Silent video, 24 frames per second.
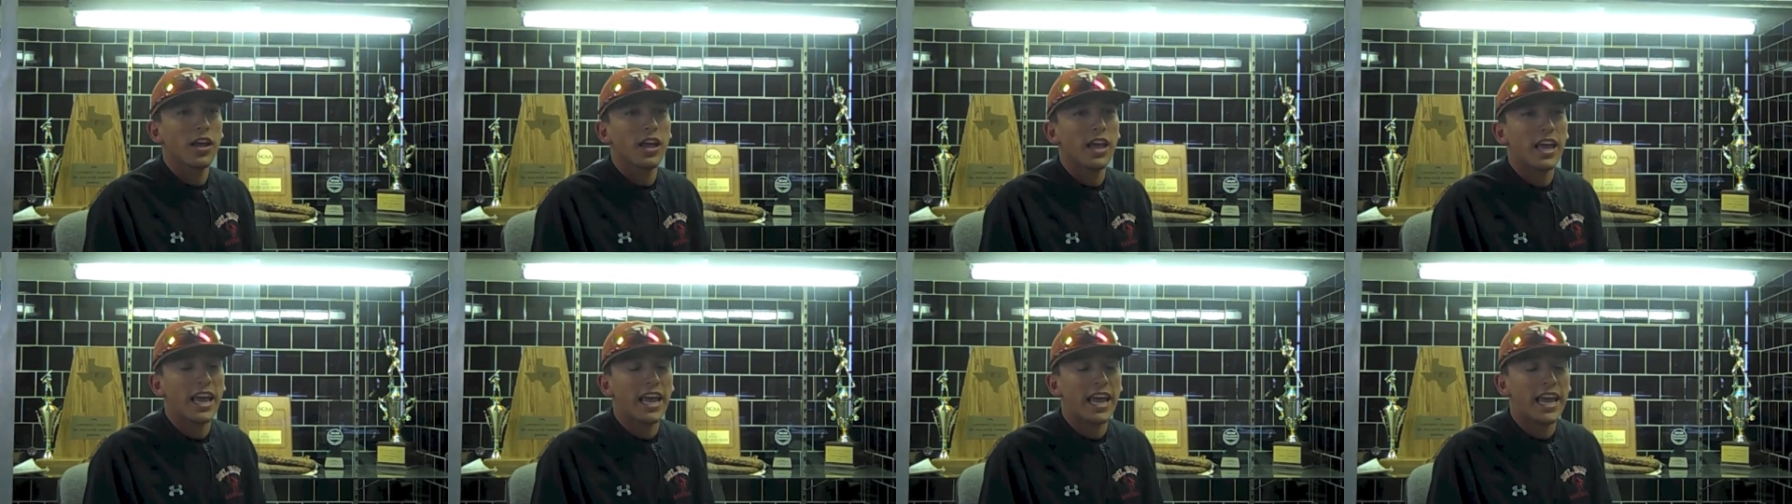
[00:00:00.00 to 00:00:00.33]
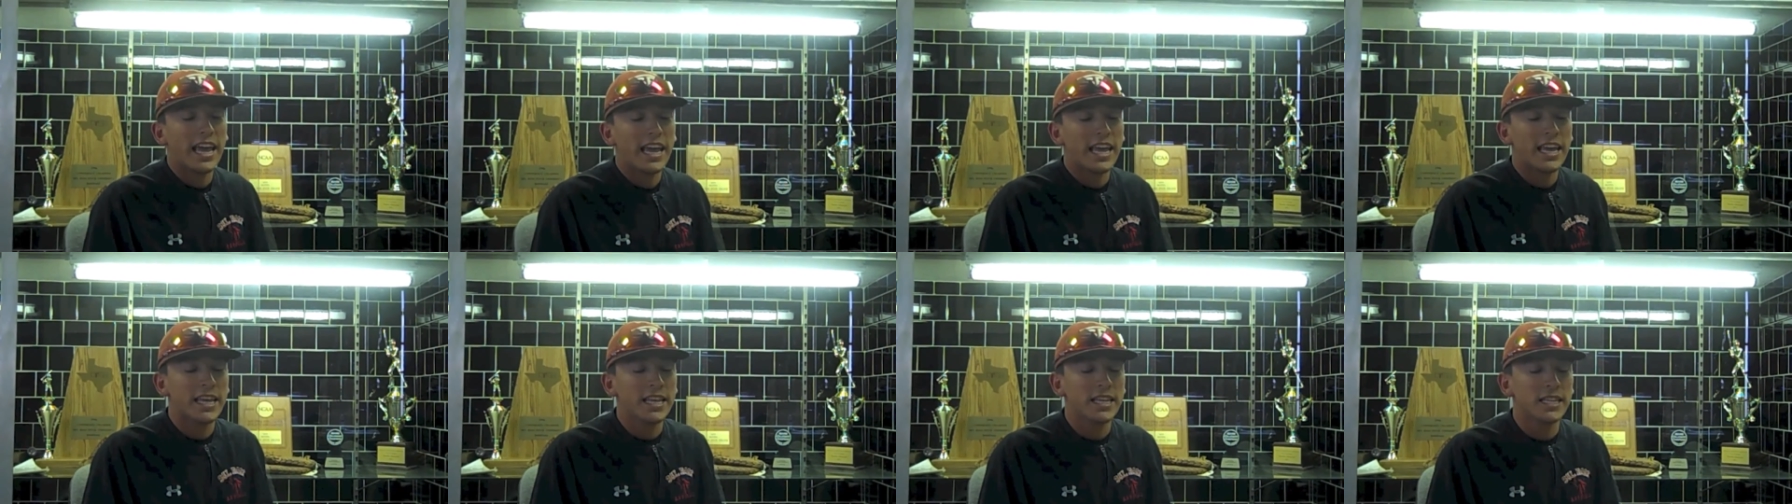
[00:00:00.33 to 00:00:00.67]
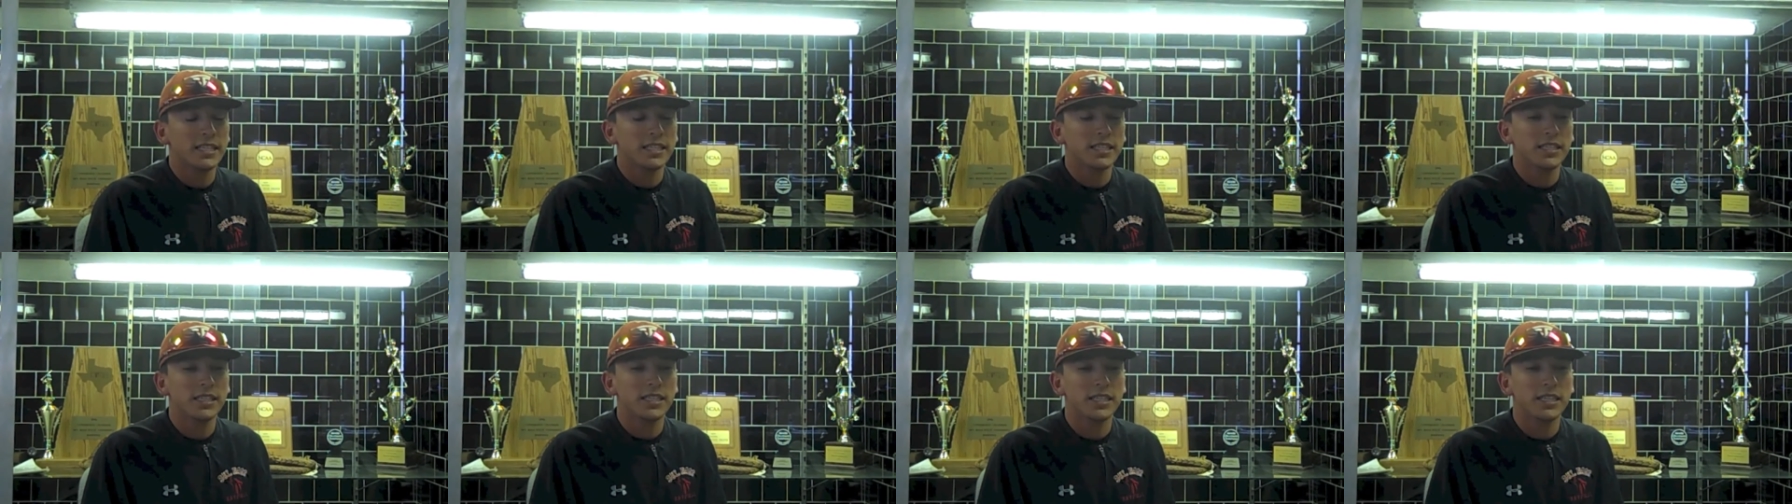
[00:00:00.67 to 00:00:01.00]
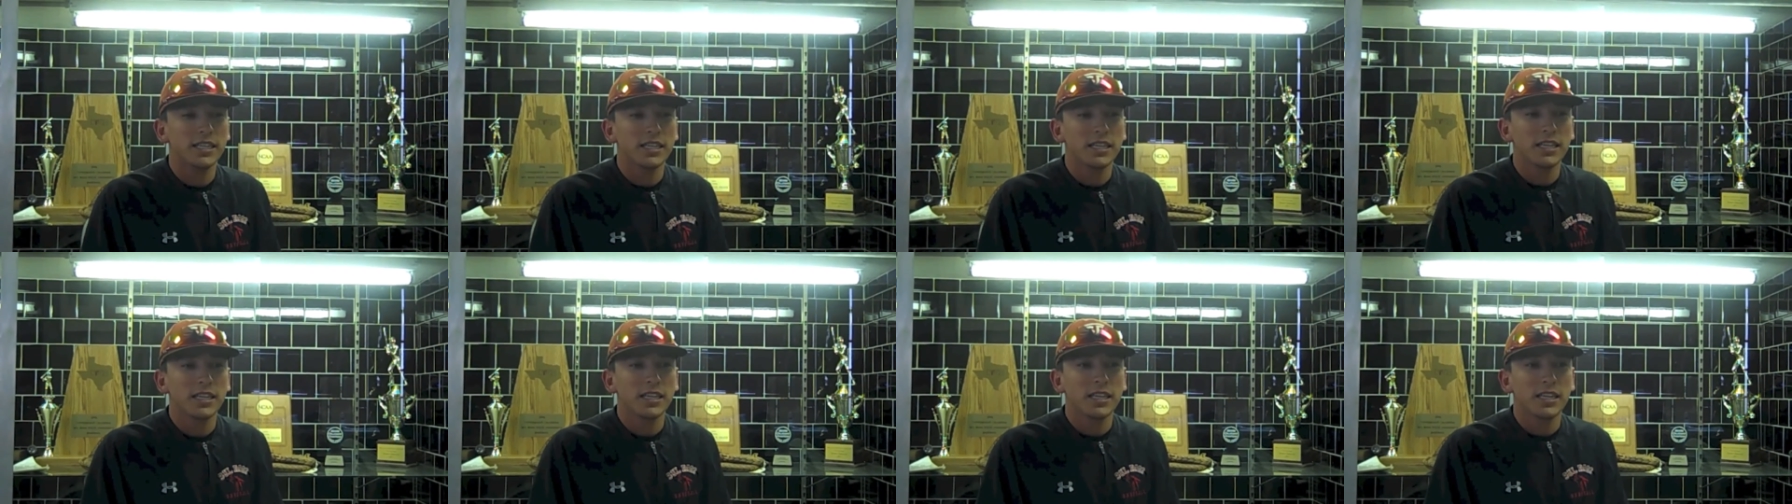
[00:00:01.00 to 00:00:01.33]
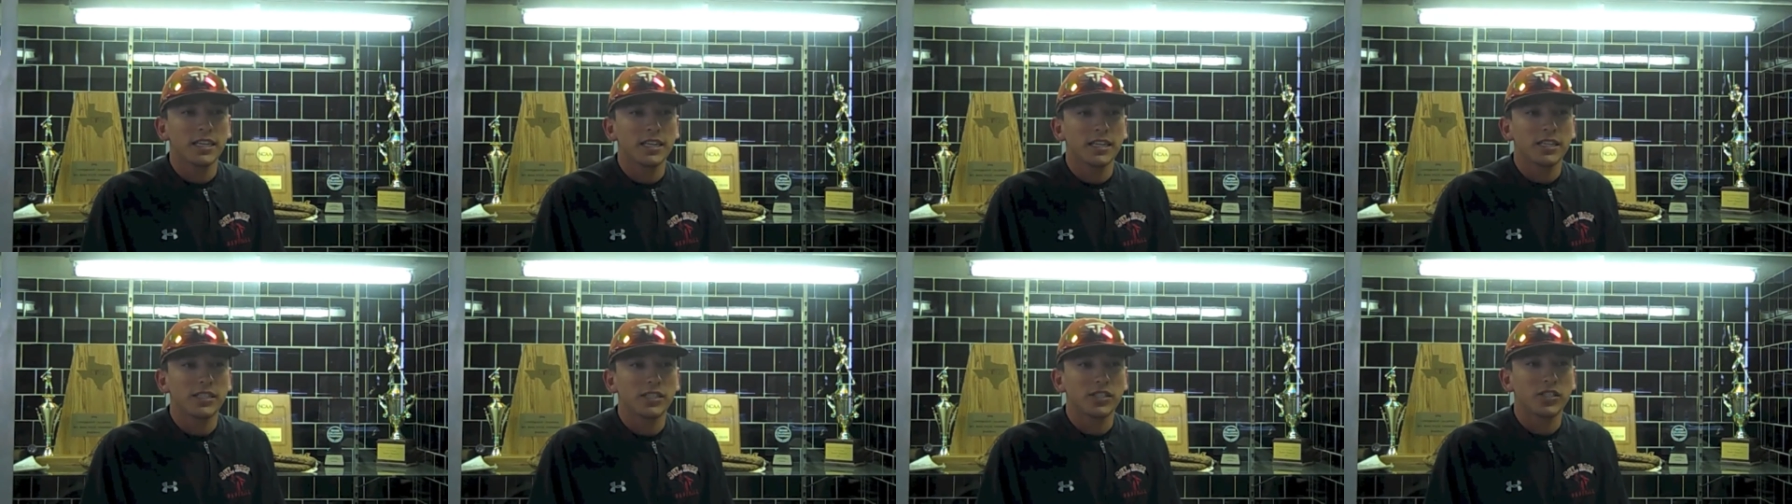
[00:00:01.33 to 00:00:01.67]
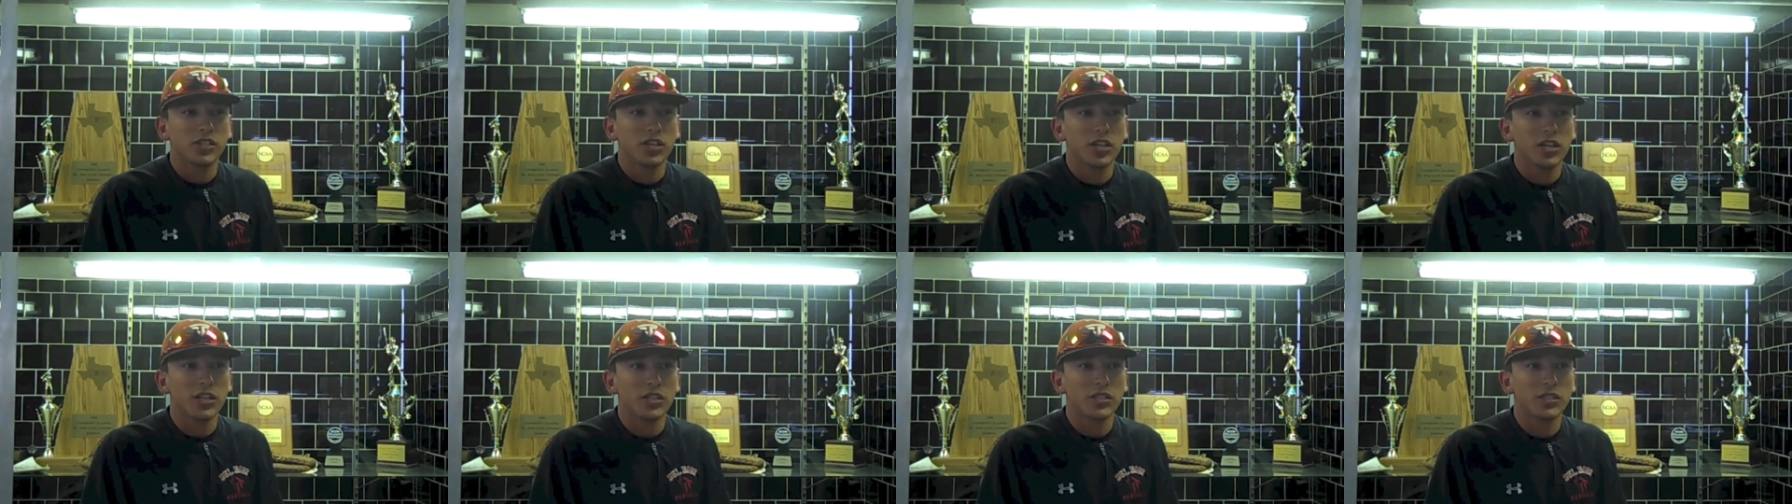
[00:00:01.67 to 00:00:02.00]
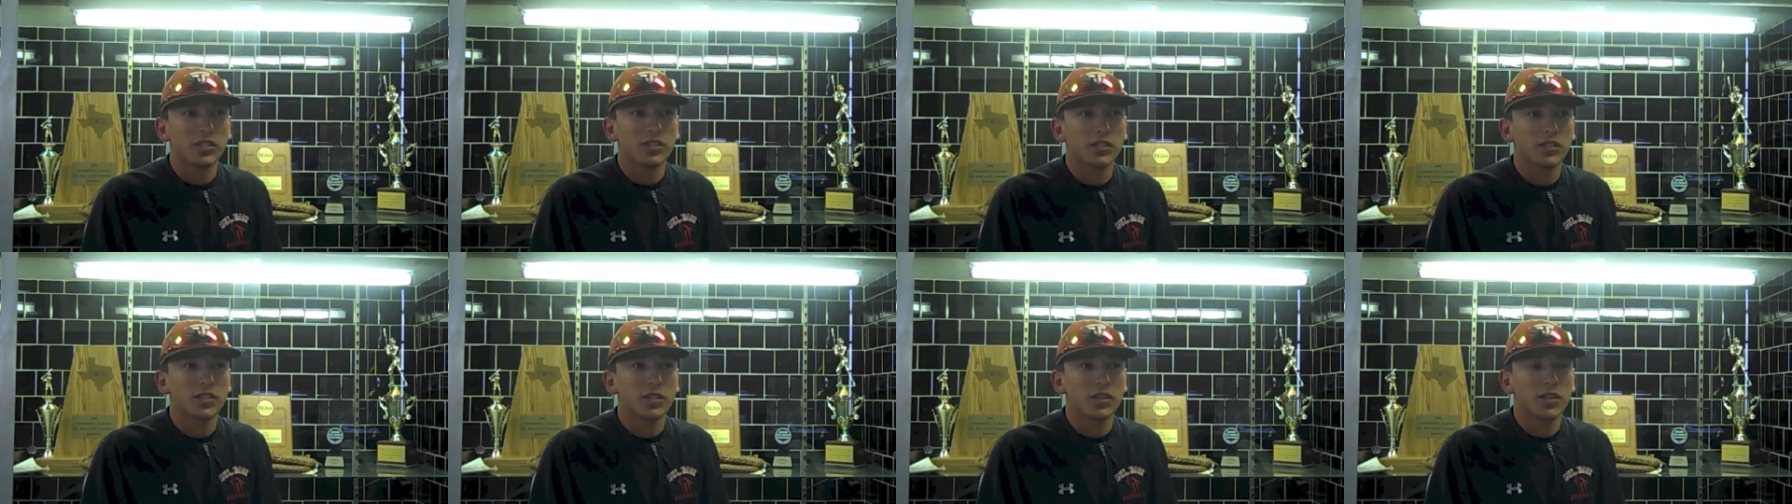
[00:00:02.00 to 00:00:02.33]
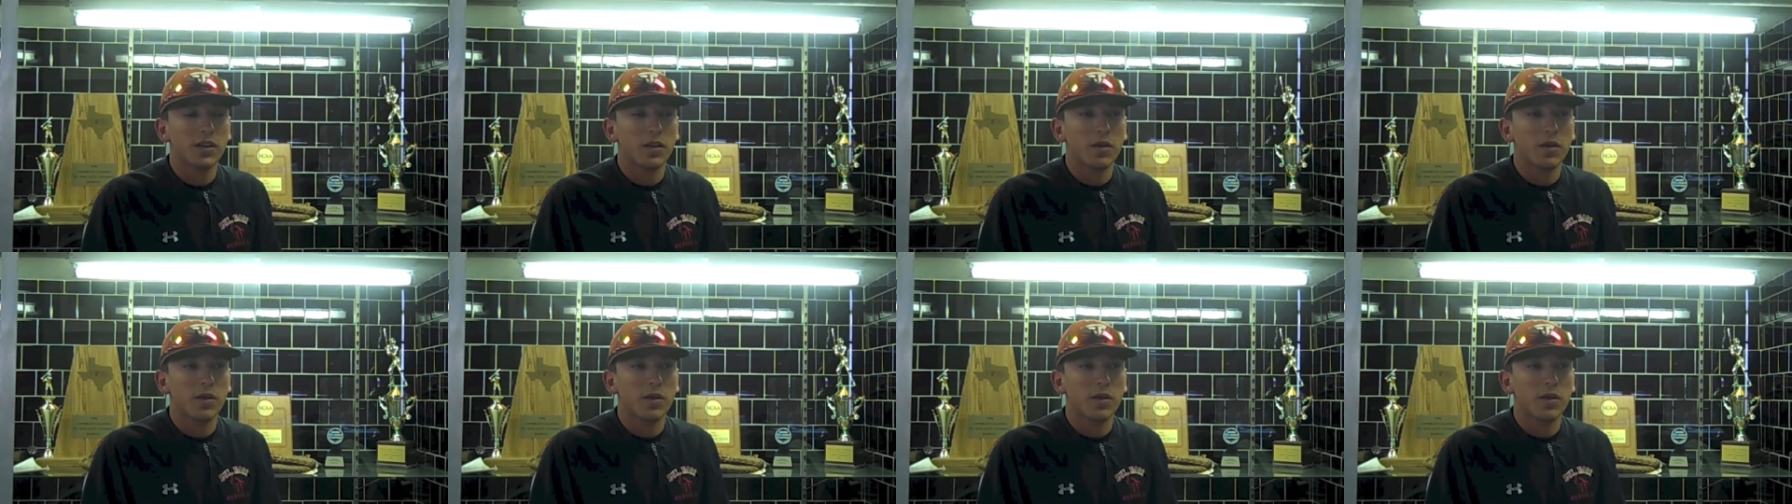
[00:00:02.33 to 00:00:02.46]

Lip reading: and just